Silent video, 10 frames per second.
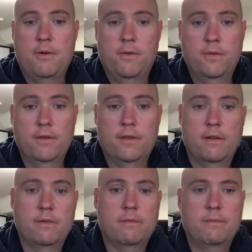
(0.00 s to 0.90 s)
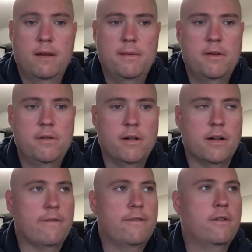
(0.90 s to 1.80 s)
although I'm old, so
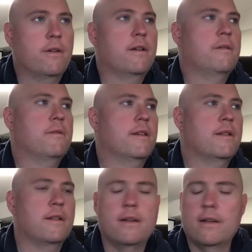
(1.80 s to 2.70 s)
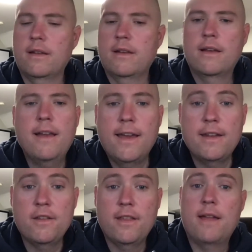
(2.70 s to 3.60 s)
maybe younger folk can